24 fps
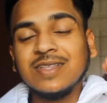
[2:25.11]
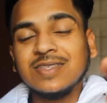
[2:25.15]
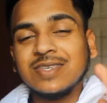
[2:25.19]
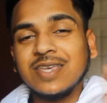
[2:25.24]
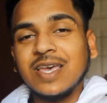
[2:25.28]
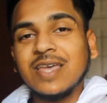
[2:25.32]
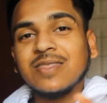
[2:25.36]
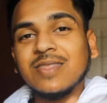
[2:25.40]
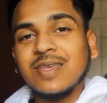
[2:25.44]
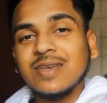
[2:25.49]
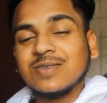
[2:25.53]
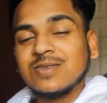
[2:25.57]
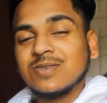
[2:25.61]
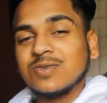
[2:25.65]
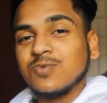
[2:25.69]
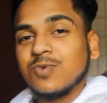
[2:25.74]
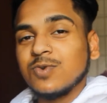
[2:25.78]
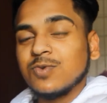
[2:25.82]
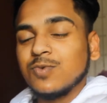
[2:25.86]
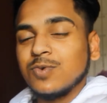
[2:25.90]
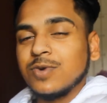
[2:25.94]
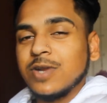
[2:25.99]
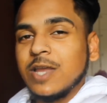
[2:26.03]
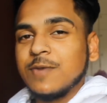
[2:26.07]
10 likes is
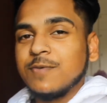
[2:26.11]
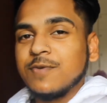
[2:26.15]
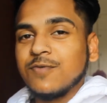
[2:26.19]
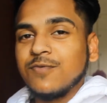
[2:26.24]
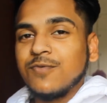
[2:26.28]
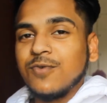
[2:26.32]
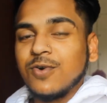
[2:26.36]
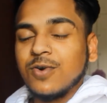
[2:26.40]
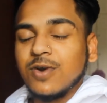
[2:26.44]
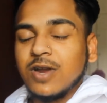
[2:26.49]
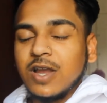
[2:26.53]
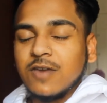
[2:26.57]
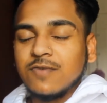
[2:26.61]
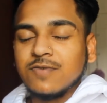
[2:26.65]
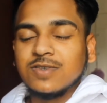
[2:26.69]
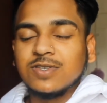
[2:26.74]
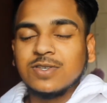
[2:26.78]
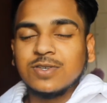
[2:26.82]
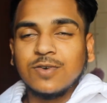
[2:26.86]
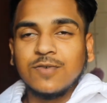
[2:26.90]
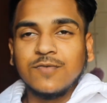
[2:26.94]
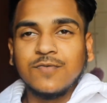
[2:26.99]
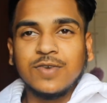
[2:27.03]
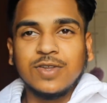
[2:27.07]
what we're aiming for every
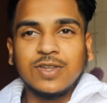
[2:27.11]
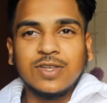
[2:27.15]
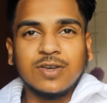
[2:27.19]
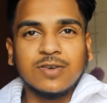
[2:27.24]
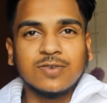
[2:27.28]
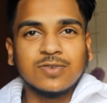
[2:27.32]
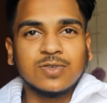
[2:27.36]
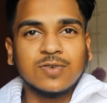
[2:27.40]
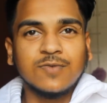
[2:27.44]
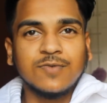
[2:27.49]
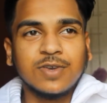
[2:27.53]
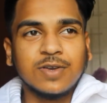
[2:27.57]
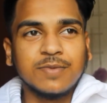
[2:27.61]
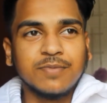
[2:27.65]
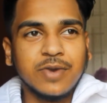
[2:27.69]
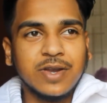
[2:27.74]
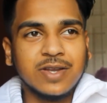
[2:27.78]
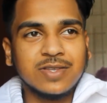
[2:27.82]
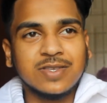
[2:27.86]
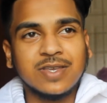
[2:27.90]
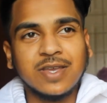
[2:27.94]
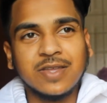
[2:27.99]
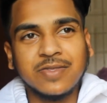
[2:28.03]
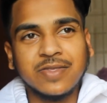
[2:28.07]
single video, so if you could
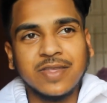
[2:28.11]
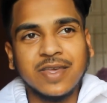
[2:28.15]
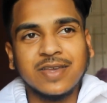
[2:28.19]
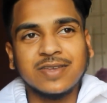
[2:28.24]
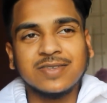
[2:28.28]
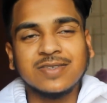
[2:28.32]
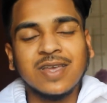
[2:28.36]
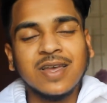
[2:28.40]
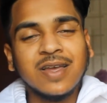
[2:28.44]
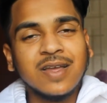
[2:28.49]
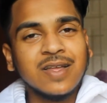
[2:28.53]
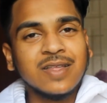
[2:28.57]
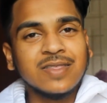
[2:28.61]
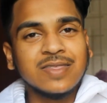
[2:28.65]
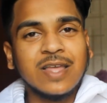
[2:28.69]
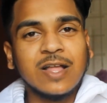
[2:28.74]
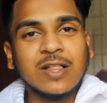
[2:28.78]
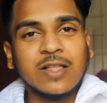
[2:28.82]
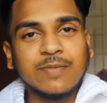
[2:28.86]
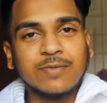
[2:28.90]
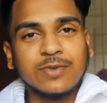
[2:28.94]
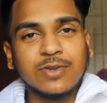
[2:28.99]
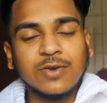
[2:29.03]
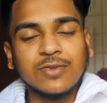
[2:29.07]
break 10 likes,
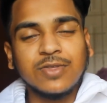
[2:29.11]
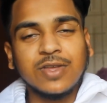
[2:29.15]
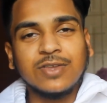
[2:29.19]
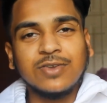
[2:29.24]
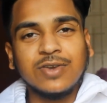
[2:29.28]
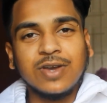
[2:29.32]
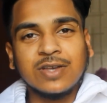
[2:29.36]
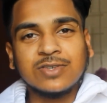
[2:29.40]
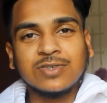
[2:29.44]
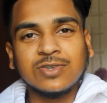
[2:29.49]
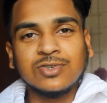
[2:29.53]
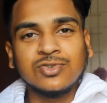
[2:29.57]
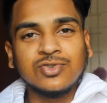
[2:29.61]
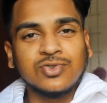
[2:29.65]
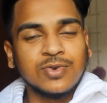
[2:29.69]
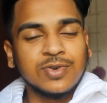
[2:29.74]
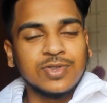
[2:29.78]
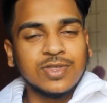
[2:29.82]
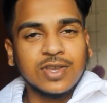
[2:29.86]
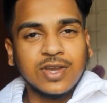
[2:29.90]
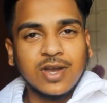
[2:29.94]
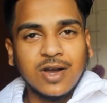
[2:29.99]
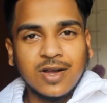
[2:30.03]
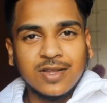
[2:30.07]
that let me know that you guys are
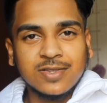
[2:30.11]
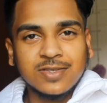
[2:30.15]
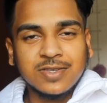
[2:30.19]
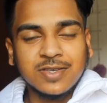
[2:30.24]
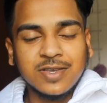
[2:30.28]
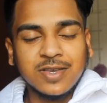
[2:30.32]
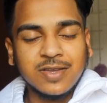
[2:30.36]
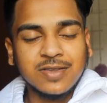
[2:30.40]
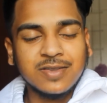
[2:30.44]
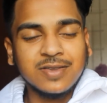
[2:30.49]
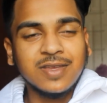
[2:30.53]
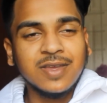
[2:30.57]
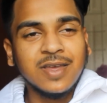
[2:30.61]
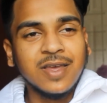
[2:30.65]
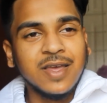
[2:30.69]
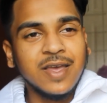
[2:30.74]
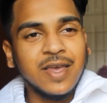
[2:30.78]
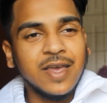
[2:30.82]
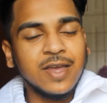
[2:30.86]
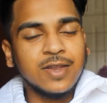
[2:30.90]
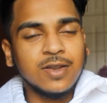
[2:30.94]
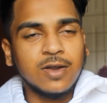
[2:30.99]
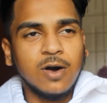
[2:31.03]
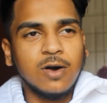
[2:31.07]
enjoying the content
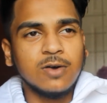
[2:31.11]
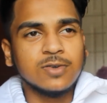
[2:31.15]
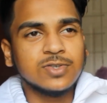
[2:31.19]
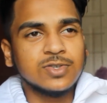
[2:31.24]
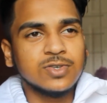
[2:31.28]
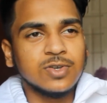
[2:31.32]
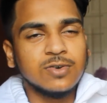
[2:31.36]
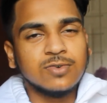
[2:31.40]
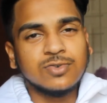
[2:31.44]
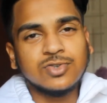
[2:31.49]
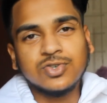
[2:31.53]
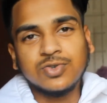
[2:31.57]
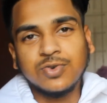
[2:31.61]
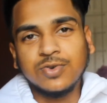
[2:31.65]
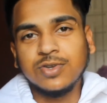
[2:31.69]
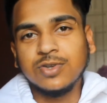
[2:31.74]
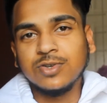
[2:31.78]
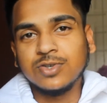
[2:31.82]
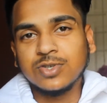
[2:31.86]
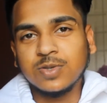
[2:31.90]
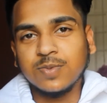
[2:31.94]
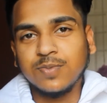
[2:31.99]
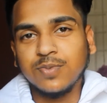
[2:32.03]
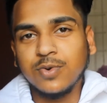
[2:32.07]
and also showing
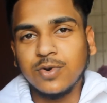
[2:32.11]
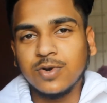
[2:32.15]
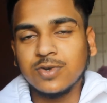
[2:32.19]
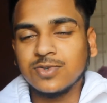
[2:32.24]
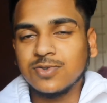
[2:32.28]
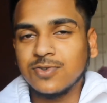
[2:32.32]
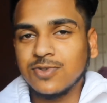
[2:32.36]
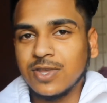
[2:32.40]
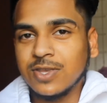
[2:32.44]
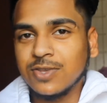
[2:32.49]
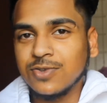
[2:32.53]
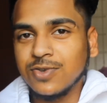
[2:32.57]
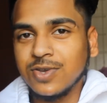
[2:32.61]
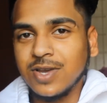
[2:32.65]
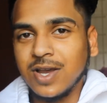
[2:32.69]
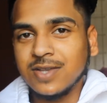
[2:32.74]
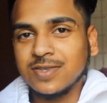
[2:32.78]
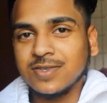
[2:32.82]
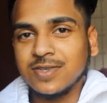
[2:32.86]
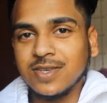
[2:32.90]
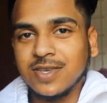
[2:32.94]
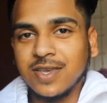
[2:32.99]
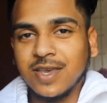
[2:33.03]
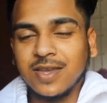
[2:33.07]
your support, so thank you
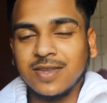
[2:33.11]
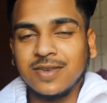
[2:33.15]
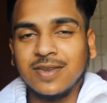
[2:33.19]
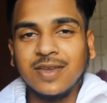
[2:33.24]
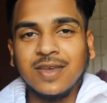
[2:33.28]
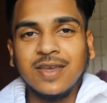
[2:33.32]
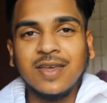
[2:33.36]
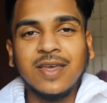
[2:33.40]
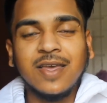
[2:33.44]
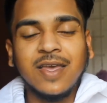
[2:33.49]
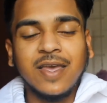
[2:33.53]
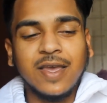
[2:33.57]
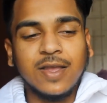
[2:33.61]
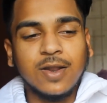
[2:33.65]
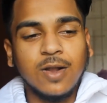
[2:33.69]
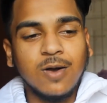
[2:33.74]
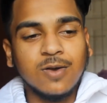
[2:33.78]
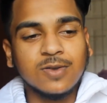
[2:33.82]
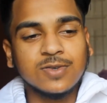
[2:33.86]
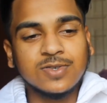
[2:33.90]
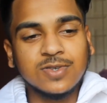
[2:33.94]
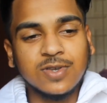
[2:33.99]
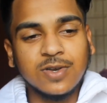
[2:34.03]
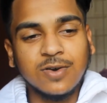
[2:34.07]
guys again. And
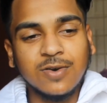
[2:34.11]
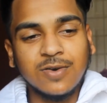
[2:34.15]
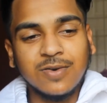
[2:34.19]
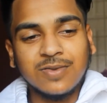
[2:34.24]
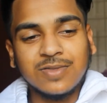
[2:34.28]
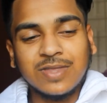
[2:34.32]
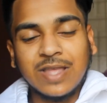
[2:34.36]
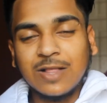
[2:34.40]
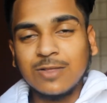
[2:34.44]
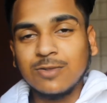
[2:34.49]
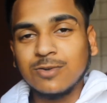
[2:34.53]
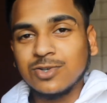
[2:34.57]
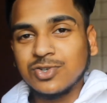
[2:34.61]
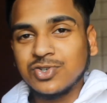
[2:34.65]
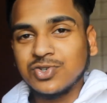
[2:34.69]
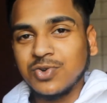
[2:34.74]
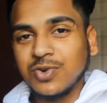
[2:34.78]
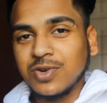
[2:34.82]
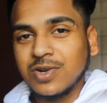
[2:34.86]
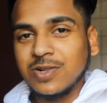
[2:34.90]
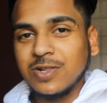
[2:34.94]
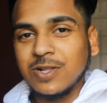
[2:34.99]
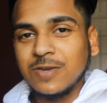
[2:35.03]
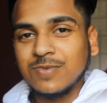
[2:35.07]
also, that little
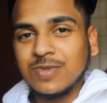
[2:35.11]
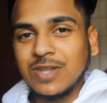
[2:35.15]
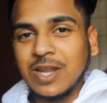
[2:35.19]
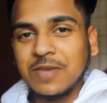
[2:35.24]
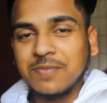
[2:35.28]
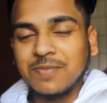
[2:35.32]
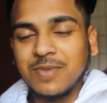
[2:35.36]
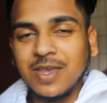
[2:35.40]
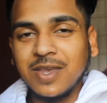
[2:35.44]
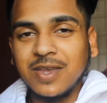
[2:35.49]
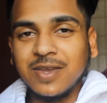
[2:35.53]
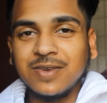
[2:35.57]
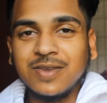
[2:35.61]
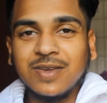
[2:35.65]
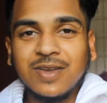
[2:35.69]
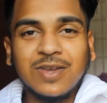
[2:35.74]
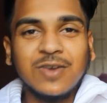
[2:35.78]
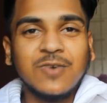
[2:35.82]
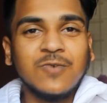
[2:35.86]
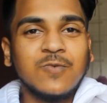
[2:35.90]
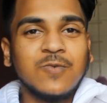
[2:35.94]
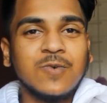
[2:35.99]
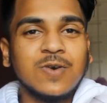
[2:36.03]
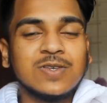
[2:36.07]
short clip that I made
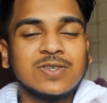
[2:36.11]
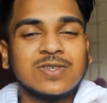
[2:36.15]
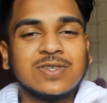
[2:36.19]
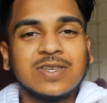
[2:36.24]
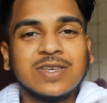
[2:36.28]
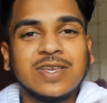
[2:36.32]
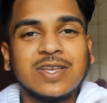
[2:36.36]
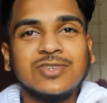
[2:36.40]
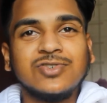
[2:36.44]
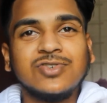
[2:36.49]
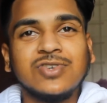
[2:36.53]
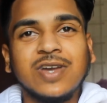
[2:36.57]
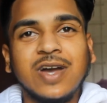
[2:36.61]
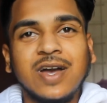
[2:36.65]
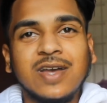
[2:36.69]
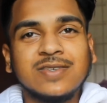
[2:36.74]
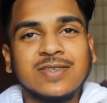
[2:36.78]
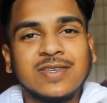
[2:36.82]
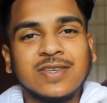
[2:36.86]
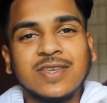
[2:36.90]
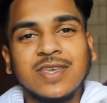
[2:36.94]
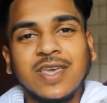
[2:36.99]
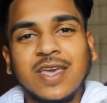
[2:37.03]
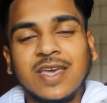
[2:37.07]
was to get you
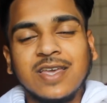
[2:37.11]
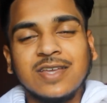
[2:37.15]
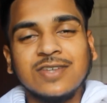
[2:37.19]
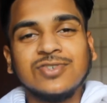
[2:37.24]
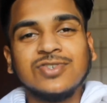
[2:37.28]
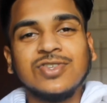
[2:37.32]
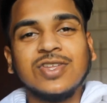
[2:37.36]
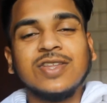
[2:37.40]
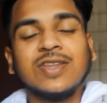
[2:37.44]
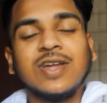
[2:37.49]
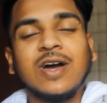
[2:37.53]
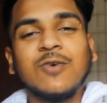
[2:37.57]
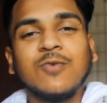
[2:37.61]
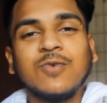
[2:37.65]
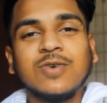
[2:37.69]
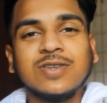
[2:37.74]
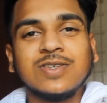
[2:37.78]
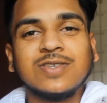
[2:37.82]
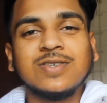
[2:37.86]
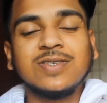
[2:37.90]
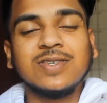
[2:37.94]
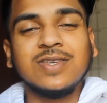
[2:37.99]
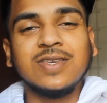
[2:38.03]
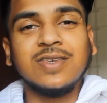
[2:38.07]
guys engaged, and I want
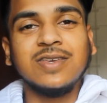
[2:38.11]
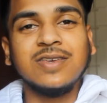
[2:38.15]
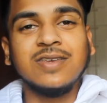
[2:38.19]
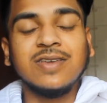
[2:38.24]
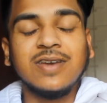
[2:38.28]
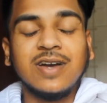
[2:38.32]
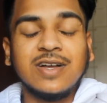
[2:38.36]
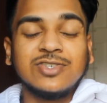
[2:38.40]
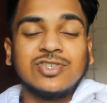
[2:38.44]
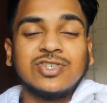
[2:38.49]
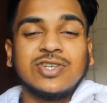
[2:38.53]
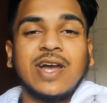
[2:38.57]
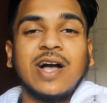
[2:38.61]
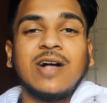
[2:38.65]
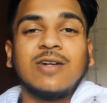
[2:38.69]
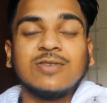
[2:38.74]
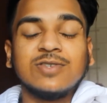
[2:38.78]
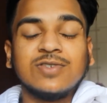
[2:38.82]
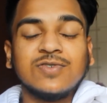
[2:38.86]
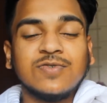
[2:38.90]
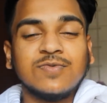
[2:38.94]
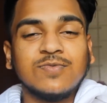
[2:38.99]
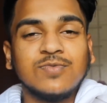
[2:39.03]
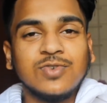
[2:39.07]
to see a
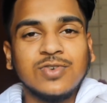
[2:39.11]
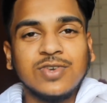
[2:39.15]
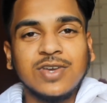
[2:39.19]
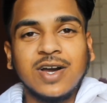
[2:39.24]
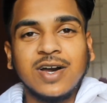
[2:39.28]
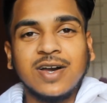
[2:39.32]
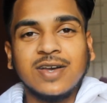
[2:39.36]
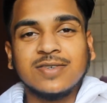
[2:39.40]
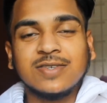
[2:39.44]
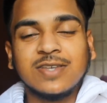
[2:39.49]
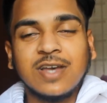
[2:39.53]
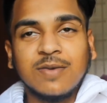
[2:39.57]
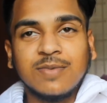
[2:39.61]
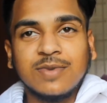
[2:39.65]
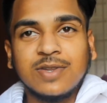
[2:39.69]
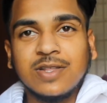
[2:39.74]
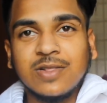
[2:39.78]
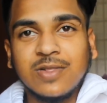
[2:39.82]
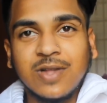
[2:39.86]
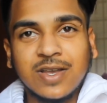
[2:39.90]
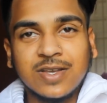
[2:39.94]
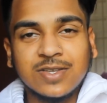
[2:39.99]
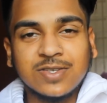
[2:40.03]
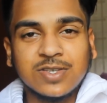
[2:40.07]
challenge from you guys. How
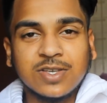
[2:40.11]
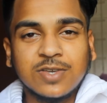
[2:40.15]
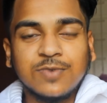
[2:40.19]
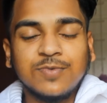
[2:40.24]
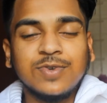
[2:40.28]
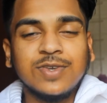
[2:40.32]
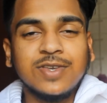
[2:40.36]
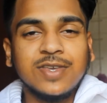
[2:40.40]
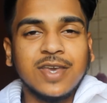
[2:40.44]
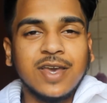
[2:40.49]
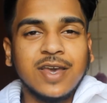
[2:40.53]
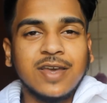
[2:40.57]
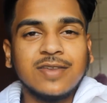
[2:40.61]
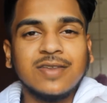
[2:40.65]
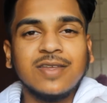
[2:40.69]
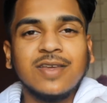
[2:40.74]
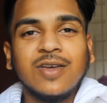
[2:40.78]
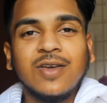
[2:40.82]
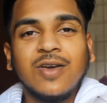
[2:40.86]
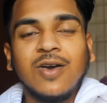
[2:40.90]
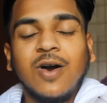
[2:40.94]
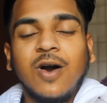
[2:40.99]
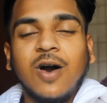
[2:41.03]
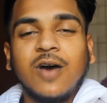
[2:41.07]
many likes could we get
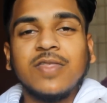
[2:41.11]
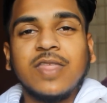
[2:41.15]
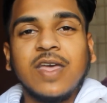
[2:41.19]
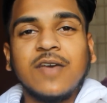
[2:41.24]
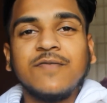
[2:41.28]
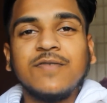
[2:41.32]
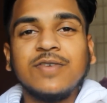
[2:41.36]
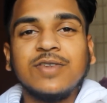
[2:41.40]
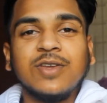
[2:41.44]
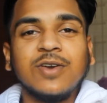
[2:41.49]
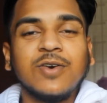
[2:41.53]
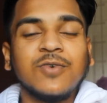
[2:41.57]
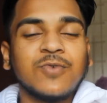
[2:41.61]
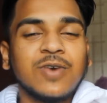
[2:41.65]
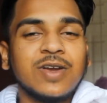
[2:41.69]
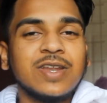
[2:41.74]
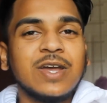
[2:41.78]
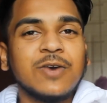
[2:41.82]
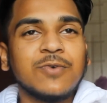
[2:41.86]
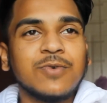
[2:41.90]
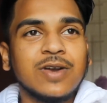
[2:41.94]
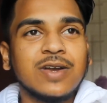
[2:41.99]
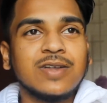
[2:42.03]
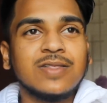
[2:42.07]
on that video? Right
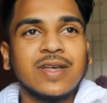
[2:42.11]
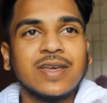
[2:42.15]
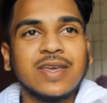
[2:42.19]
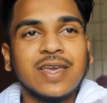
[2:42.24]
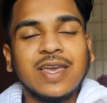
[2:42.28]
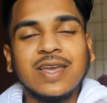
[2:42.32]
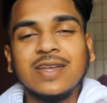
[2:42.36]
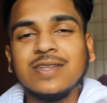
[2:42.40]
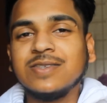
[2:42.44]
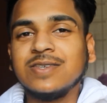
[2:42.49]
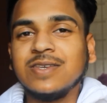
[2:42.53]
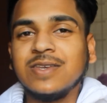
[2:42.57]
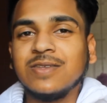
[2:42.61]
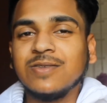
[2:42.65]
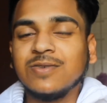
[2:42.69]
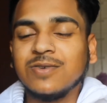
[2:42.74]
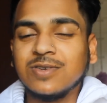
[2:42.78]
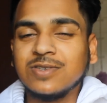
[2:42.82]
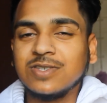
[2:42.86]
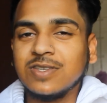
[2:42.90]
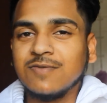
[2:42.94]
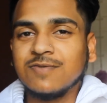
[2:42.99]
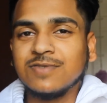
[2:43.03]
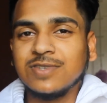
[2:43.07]
now we're at like 18
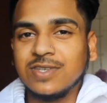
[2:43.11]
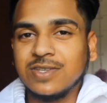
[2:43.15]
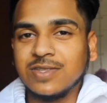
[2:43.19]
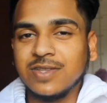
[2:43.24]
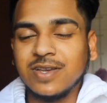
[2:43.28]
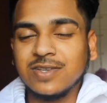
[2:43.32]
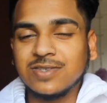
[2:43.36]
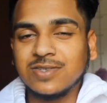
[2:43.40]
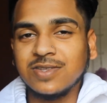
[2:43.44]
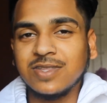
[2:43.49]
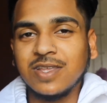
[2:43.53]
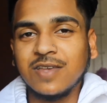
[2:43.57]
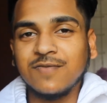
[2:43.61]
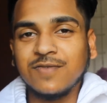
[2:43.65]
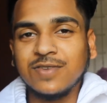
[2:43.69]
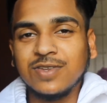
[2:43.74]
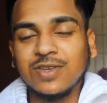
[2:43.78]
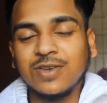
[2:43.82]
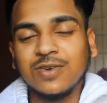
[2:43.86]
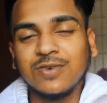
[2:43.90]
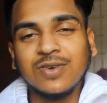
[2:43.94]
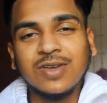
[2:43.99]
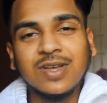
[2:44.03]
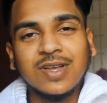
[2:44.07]
or 17 likes on that
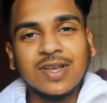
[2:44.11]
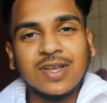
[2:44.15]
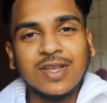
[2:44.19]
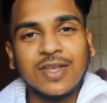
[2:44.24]
video.